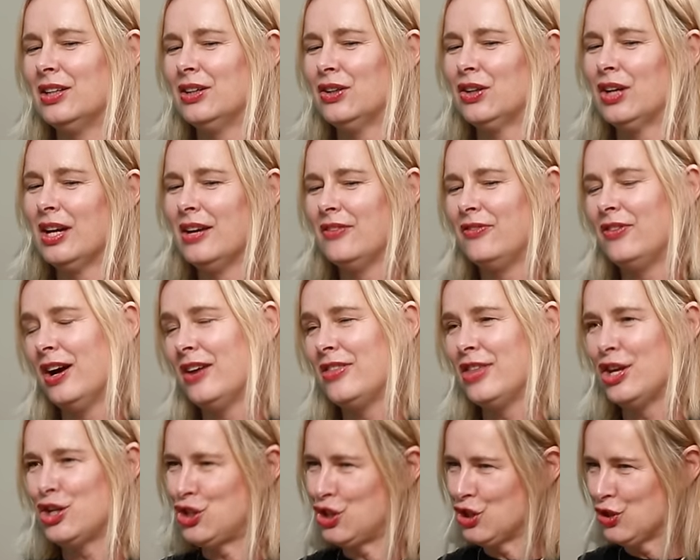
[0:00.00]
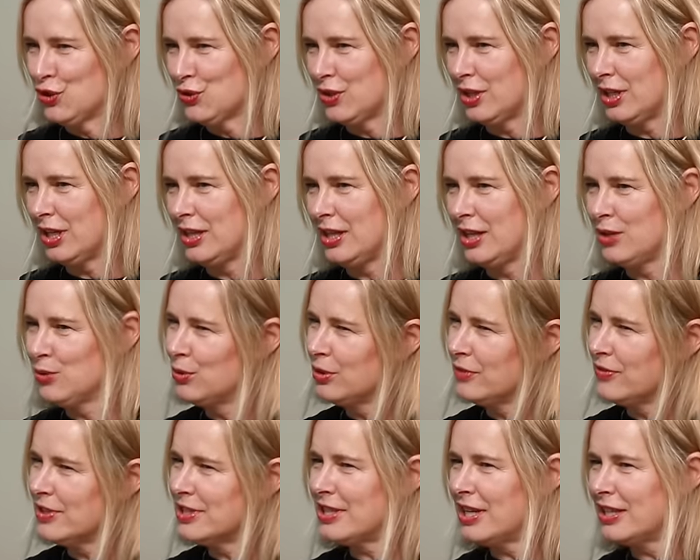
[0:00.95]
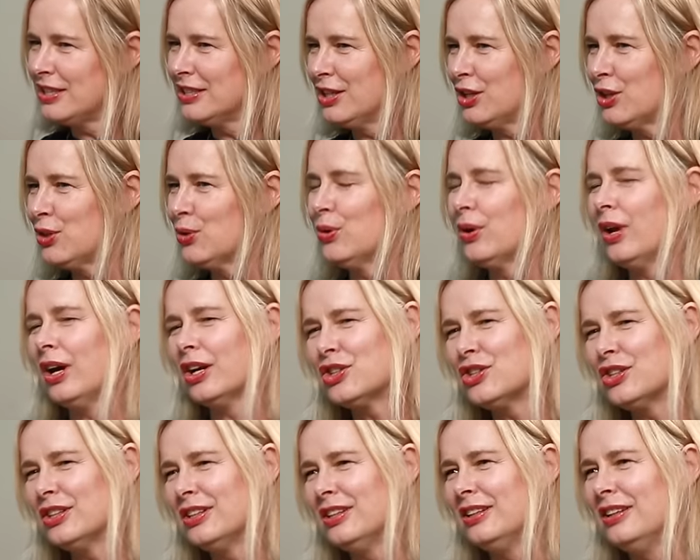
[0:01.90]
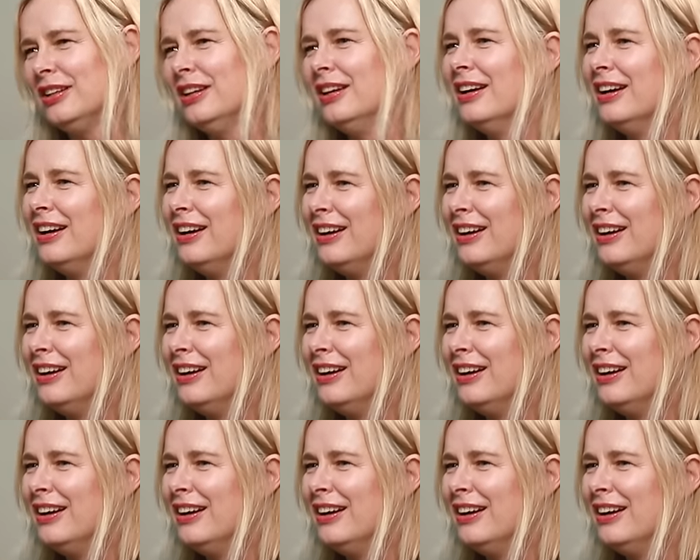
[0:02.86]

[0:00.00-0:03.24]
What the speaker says: Okay, fine, they're children. And then all of a sudden I thought, actually,